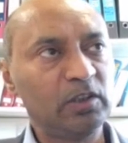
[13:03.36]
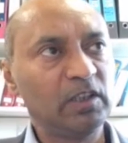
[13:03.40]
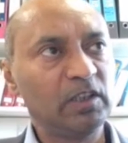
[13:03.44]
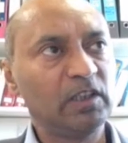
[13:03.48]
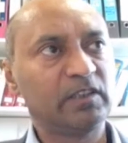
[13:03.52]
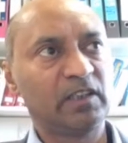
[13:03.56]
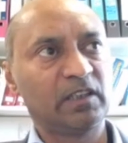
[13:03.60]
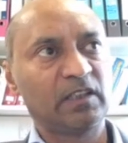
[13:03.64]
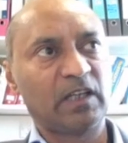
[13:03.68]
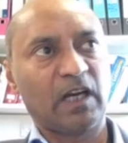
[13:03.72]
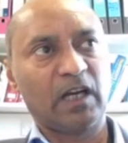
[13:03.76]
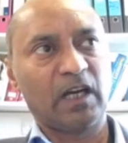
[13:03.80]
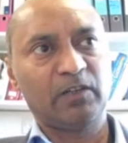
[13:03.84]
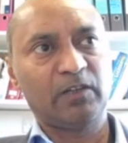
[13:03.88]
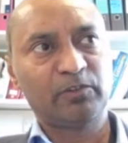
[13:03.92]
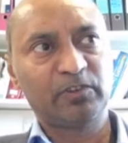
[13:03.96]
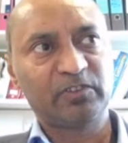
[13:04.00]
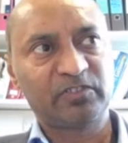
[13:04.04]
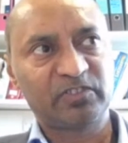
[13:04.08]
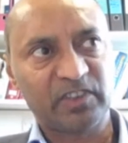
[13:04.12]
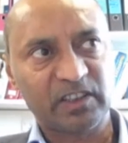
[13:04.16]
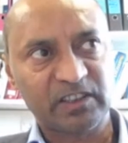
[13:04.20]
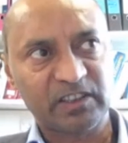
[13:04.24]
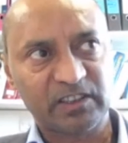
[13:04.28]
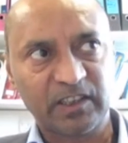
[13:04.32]
The only thing
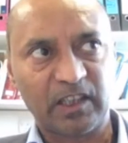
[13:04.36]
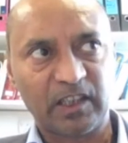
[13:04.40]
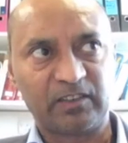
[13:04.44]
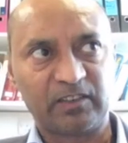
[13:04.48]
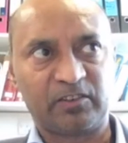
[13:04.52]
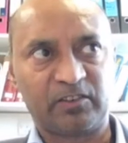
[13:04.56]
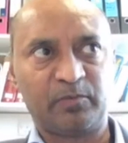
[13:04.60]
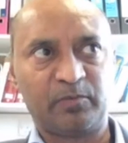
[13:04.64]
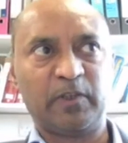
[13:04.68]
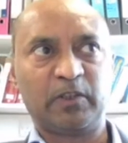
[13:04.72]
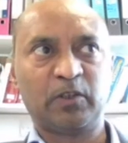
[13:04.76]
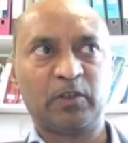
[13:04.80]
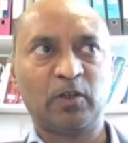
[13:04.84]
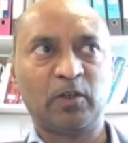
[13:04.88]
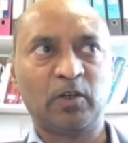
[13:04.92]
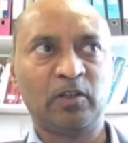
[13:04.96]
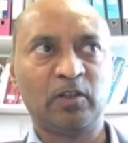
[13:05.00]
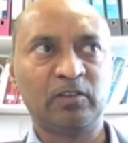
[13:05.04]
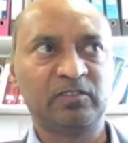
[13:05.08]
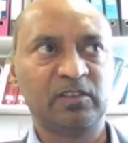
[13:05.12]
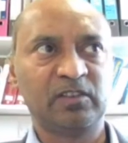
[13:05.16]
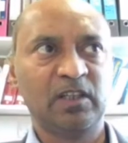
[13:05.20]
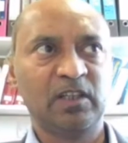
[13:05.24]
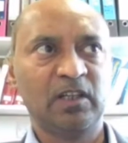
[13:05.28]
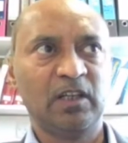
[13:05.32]
I would suggest,
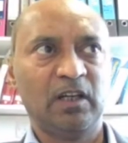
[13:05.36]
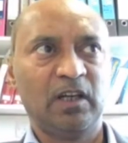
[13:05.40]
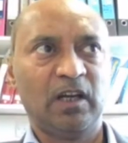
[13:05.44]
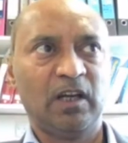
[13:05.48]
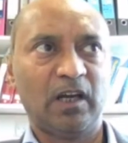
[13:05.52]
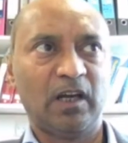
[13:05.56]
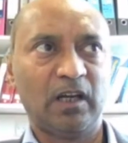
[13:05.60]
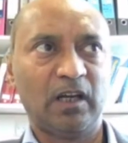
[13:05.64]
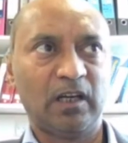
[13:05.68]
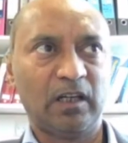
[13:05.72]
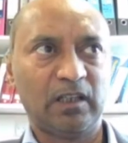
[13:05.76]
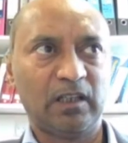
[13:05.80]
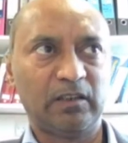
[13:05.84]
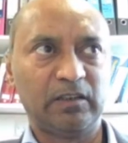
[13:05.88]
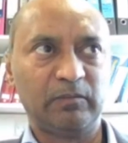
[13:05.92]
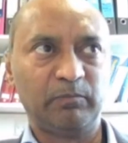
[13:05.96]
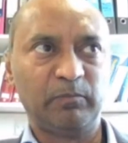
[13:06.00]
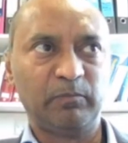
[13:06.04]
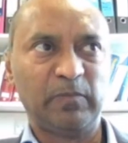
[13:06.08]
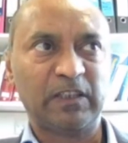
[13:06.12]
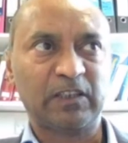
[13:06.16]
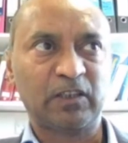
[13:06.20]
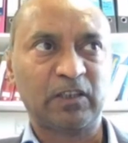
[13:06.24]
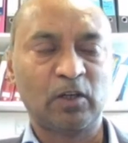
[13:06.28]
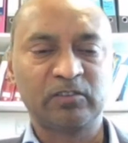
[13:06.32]
because
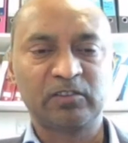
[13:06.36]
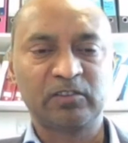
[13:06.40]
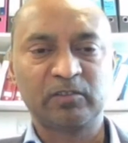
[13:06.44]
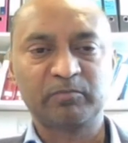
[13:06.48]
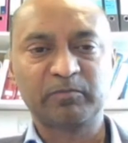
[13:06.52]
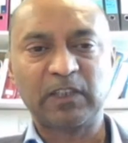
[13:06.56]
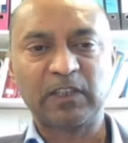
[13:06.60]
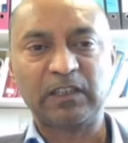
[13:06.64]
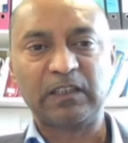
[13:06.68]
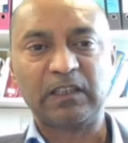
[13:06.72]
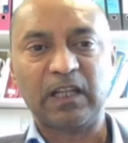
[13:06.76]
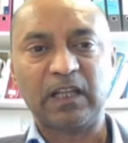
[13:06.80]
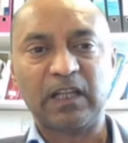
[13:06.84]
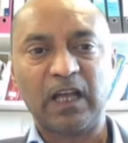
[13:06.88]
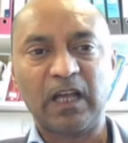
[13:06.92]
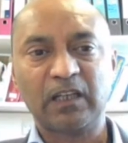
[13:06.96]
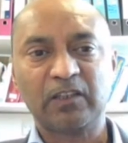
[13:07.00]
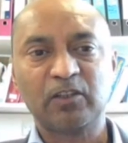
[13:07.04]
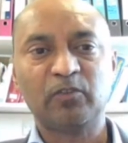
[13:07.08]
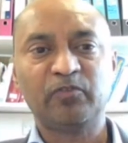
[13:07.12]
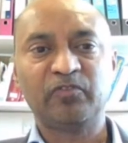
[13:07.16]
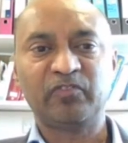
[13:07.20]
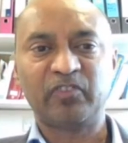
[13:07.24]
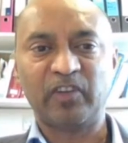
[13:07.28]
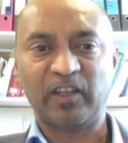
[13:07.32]
of the
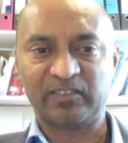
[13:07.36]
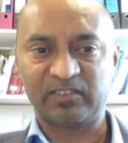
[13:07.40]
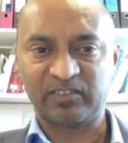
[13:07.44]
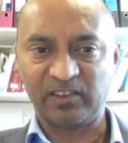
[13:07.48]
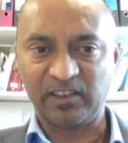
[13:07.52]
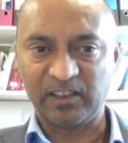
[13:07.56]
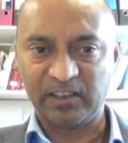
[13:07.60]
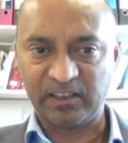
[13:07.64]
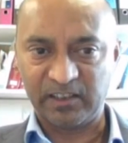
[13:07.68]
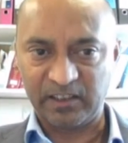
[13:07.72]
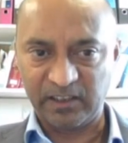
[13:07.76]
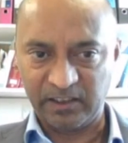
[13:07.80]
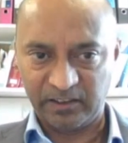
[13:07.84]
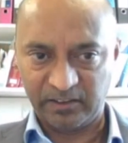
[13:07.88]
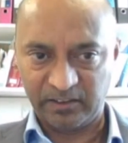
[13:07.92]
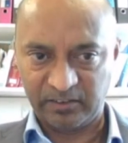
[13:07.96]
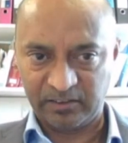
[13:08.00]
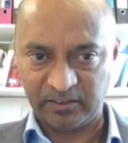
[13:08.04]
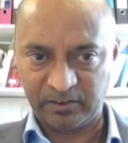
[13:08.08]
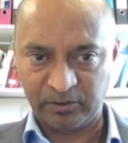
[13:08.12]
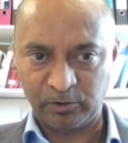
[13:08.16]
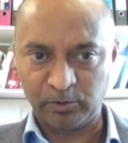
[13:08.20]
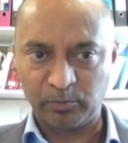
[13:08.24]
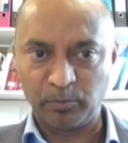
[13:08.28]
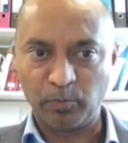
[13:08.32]
lack of
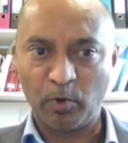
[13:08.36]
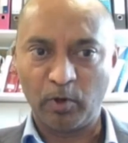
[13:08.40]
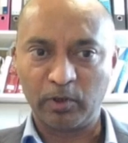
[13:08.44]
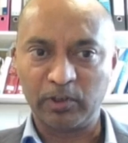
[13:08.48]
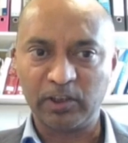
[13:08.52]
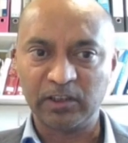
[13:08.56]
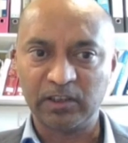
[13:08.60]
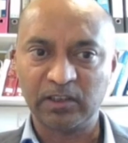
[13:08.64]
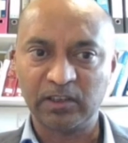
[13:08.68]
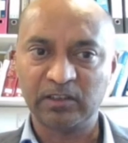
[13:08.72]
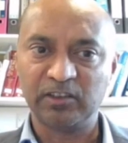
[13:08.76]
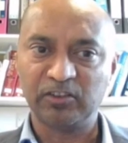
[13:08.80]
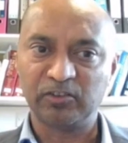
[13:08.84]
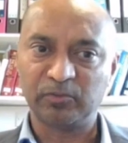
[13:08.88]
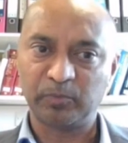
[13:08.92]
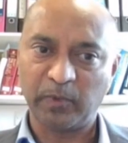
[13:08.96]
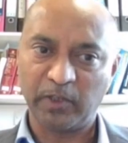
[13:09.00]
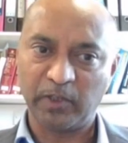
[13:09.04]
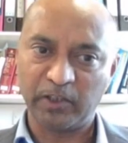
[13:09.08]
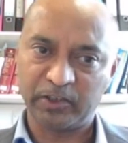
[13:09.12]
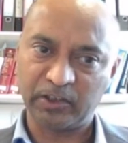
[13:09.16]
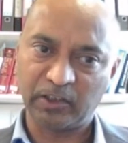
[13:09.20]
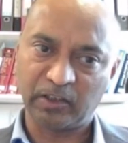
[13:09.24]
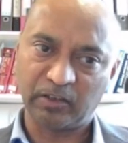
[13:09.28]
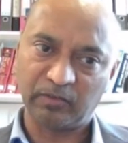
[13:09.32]
facilities to monitor
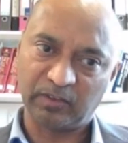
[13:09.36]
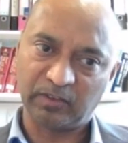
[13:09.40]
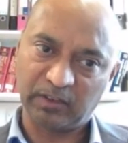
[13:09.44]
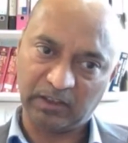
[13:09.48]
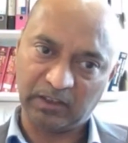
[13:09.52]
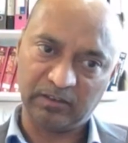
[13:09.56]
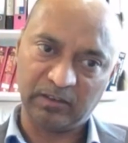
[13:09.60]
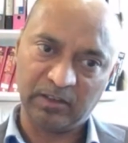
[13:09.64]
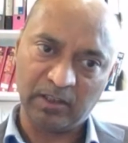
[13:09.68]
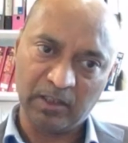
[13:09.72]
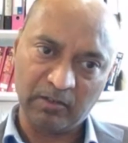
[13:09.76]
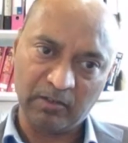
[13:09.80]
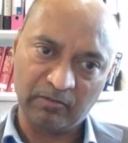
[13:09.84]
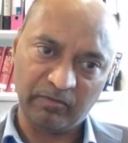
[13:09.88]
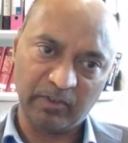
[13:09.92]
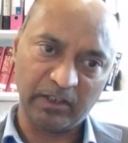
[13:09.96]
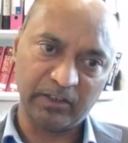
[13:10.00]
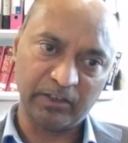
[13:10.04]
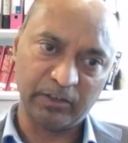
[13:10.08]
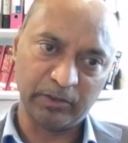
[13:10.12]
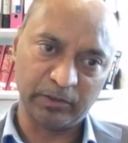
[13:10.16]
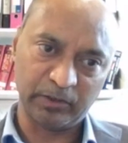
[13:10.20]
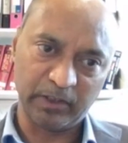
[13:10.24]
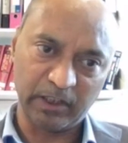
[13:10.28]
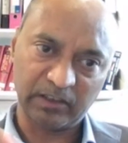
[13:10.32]
this patient
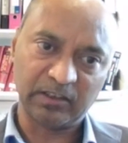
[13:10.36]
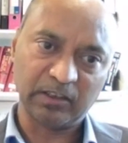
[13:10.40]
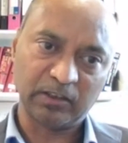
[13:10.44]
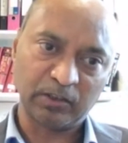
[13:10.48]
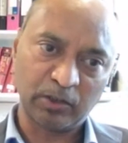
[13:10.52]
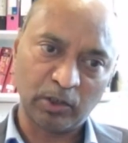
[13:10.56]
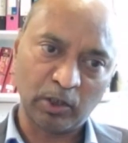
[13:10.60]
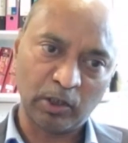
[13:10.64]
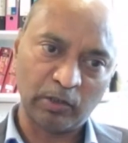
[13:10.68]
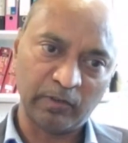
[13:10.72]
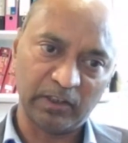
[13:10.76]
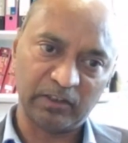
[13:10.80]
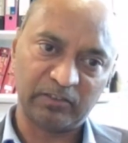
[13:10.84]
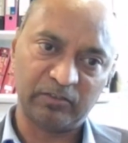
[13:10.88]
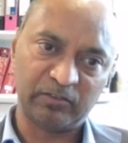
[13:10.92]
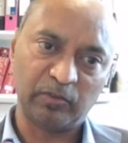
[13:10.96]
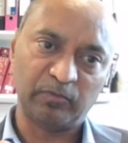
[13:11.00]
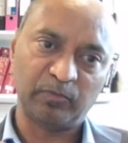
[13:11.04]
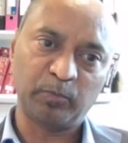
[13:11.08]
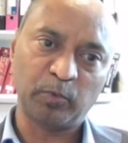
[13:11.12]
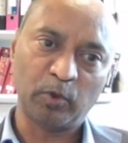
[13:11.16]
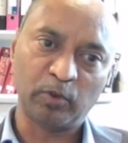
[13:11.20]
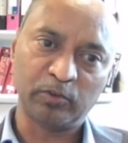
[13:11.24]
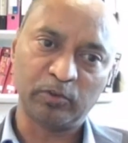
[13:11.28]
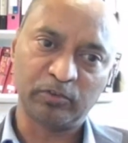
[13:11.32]
when you get the
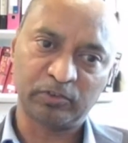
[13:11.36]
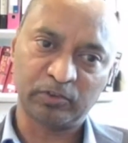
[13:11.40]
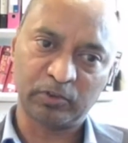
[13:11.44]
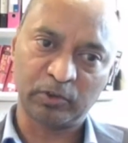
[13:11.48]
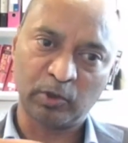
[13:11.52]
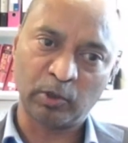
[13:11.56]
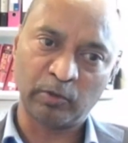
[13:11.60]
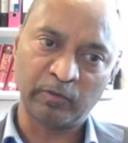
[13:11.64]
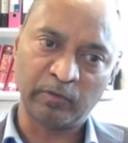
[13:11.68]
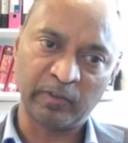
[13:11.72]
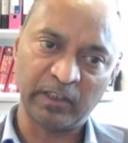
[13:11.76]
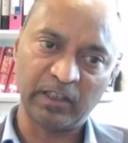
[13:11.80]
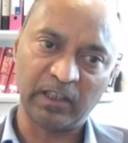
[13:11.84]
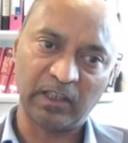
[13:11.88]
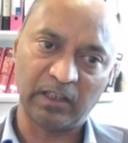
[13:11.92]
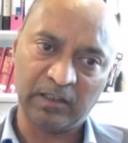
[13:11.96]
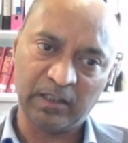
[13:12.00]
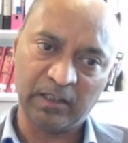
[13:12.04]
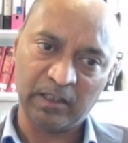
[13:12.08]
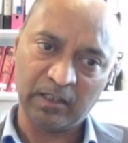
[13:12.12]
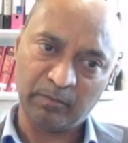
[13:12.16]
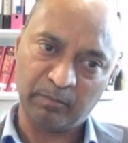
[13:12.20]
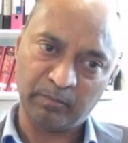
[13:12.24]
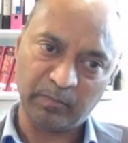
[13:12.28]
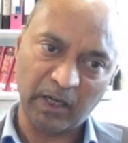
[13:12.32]
COVID, so
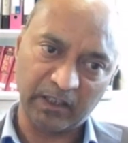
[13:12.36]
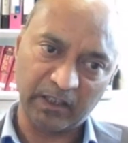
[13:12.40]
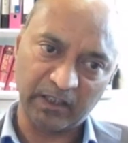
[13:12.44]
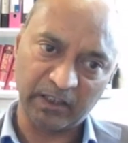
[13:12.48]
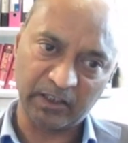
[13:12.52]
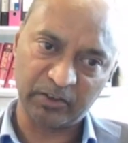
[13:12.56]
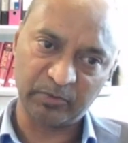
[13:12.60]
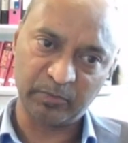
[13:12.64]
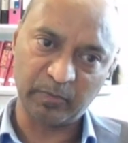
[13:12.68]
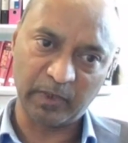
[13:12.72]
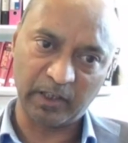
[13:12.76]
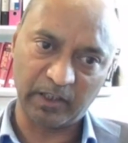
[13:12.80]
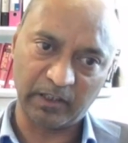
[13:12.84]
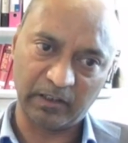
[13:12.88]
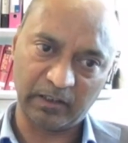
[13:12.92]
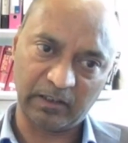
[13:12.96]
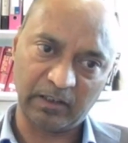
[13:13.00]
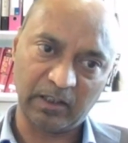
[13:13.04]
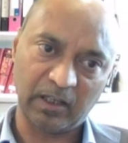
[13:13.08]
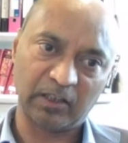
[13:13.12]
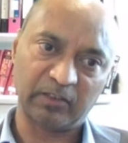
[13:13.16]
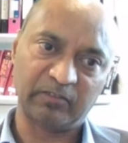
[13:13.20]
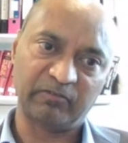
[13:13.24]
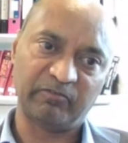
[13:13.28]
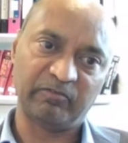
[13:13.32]
post-COVID
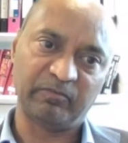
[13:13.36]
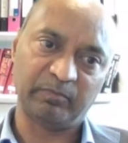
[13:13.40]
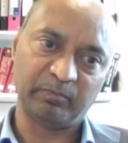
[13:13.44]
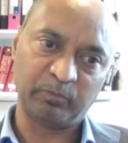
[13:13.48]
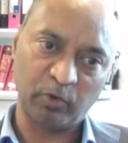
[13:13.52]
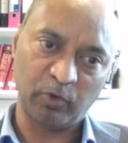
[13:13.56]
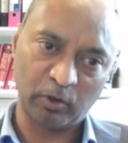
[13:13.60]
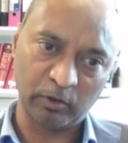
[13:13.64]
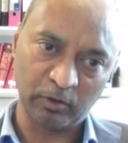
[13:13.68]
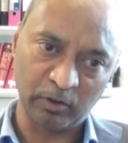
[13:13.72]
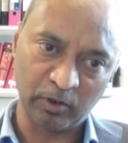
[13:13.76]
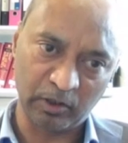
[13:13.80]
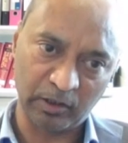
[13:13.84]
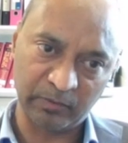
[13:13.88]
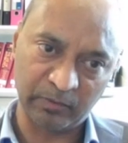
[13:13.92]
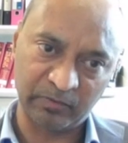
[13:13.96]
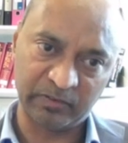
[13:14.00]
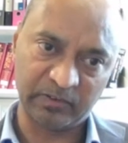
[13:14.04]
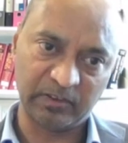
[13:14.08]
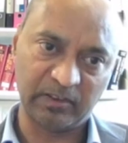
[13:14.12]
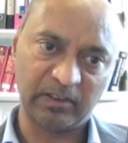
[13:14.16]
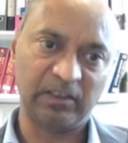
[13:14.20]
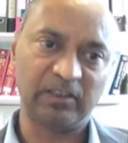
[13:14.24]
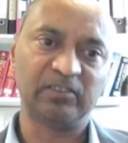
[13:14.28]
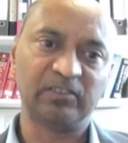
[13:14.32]
management, like
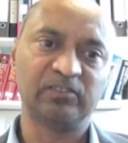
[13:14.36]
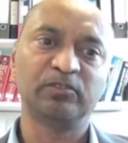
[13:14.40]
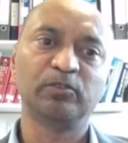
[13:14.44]
follow-up,